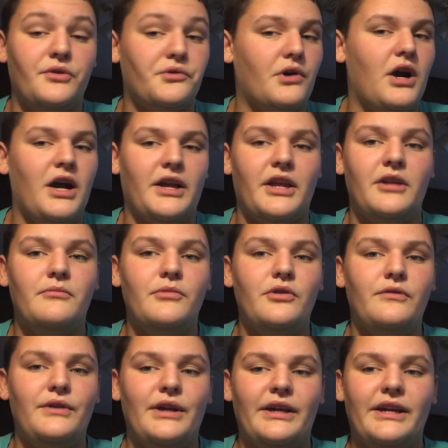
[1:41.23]
Rock in a
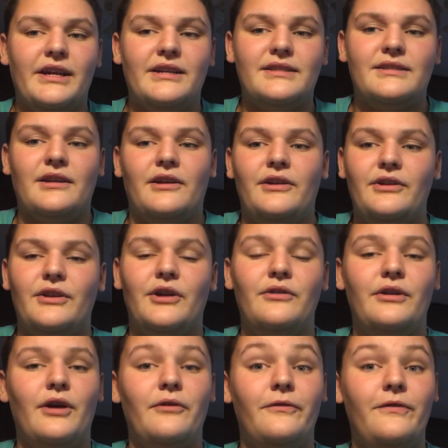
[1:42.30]
movie, I guess, you know,
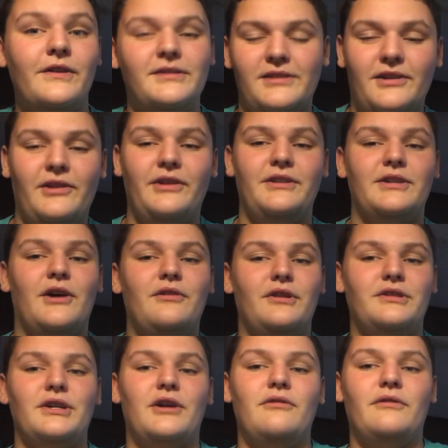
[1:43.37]
go physically
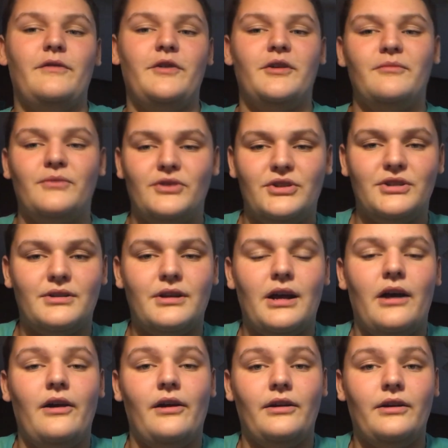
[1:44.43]
toe-to-toe with him, which is
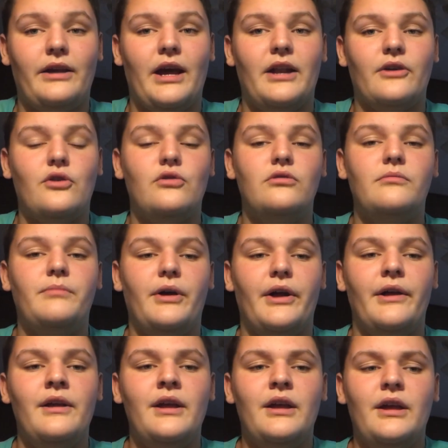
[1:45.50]
kind of cool.
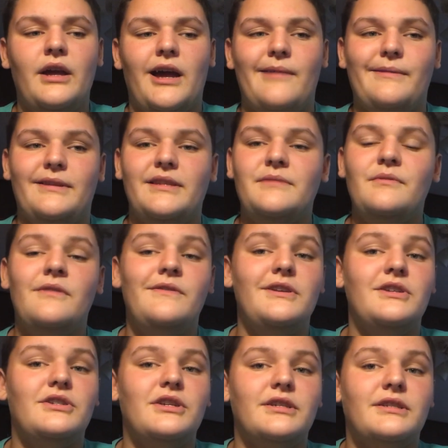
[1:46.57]
But, I mean, this
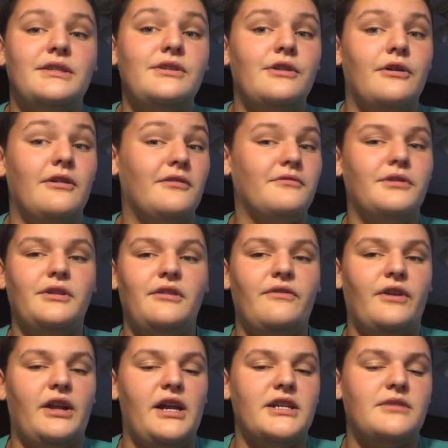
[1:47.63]
movie is just, you know, a really
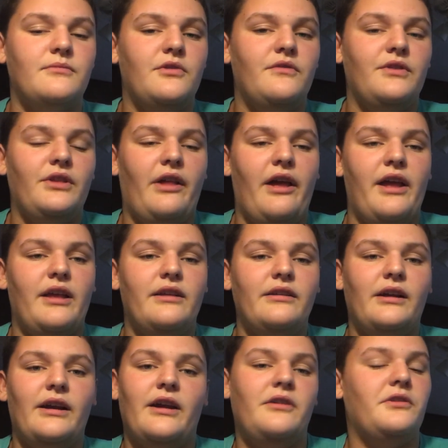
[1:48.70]
fun action movie. Like,
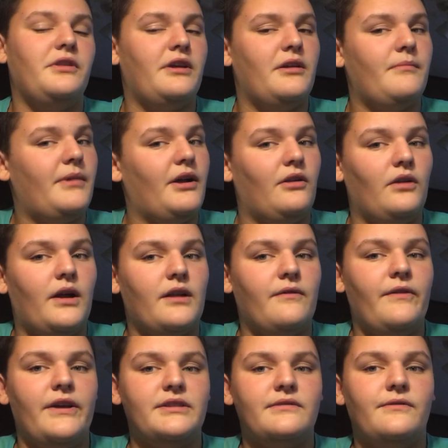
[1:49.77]
I heard that about a lot
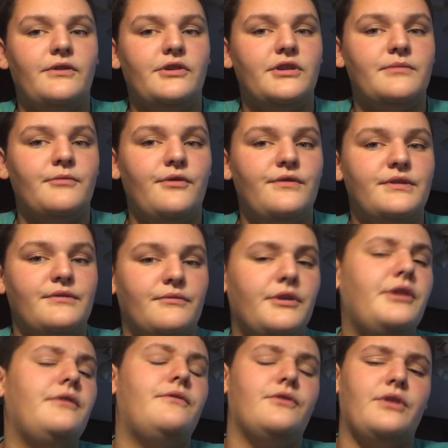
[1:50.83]
of Fast and Furious movies, and
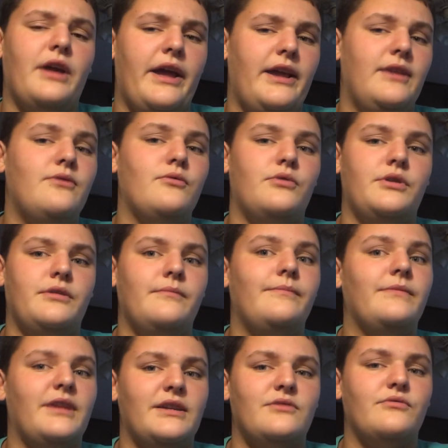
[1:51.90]
really for the 8th one,
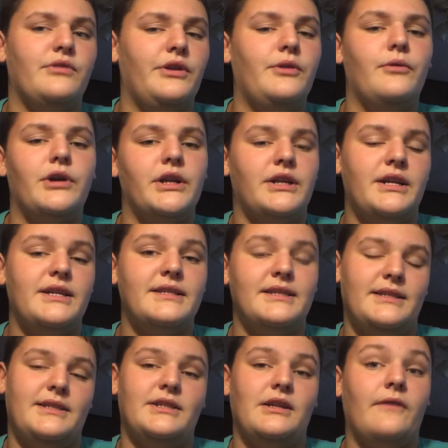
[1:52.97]
that's really what it
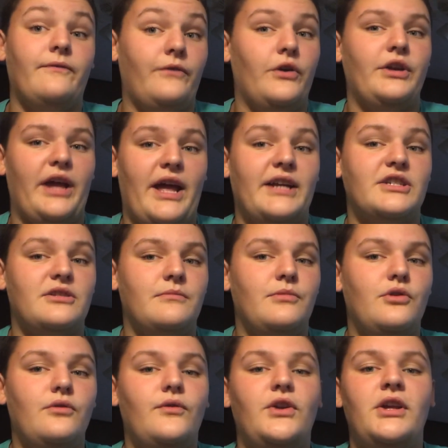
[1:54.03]
is a fun action
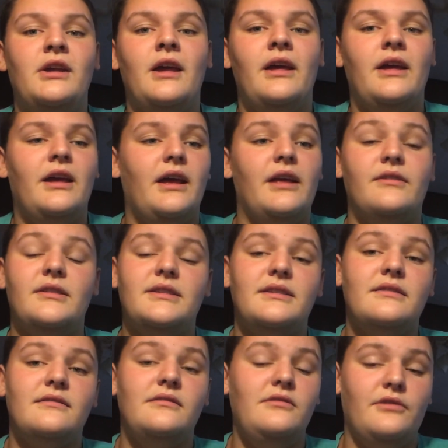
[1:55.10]
movie. And this
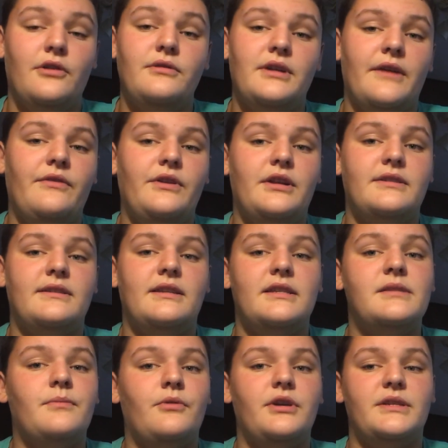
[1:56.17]
is, you know, definitely doesn't
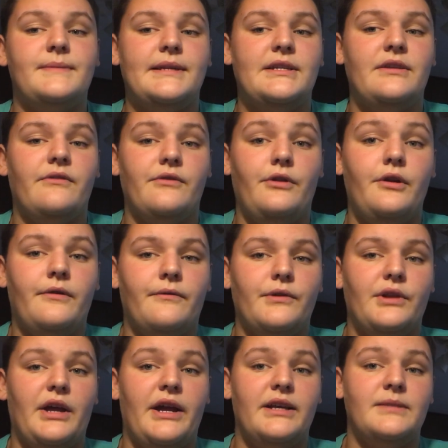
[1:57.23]
disappoint, especially if you're looking
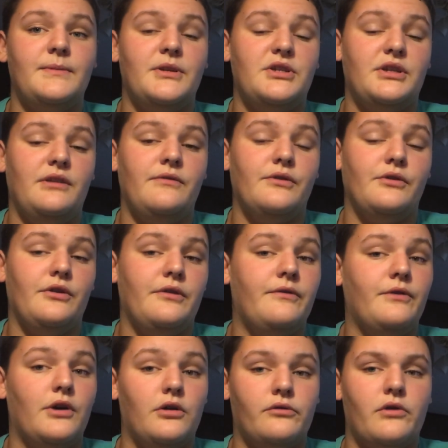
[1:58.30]
for that, especially if you're looking
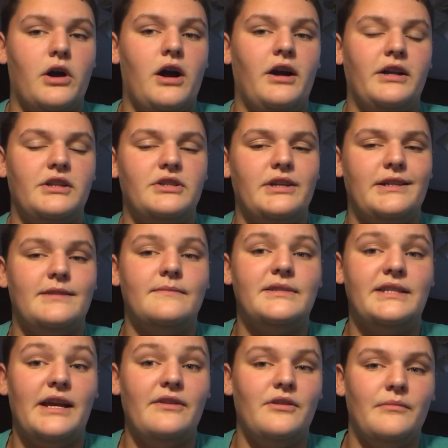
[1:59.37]
for a Rock and Jason
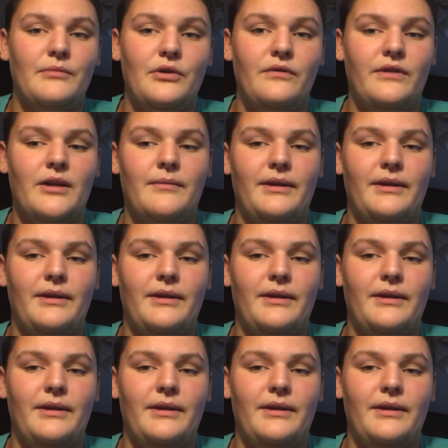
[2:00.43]
Statham movie.